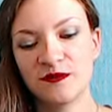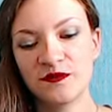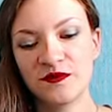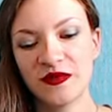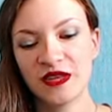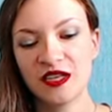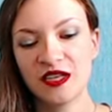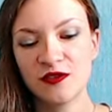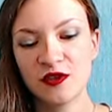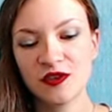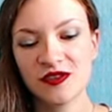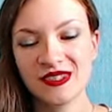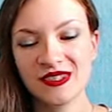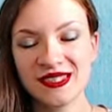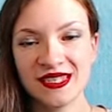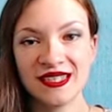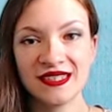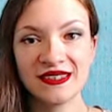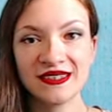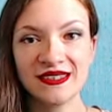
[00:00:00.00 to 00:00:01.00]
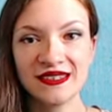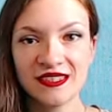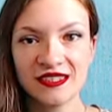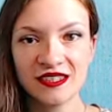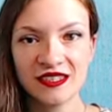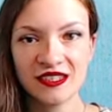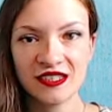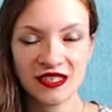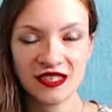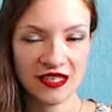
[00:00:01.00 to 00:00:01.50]
if you see
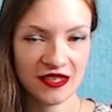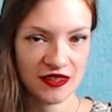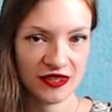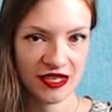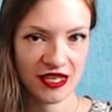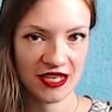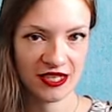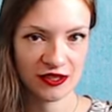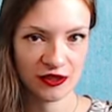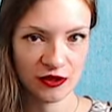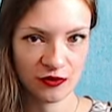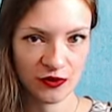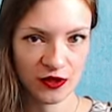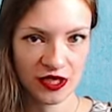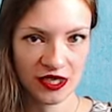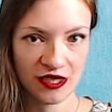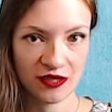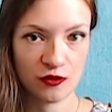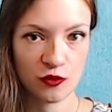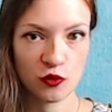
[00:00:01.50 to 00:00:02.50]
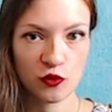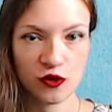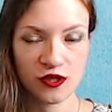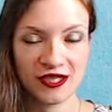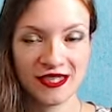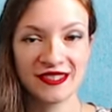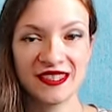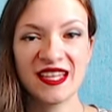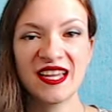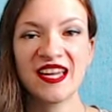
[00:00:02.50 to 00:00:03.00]
d in the end of the
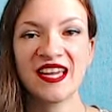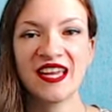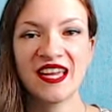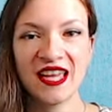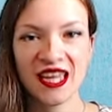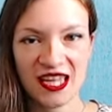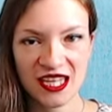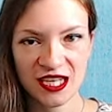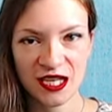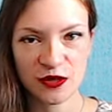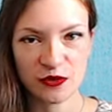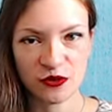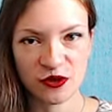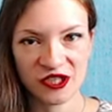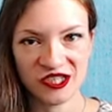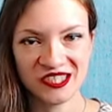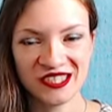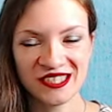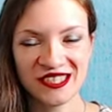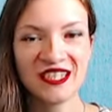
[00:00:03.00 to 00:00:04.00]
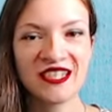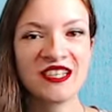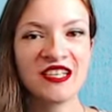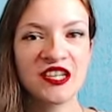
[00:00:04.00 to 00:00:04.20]
word, any word,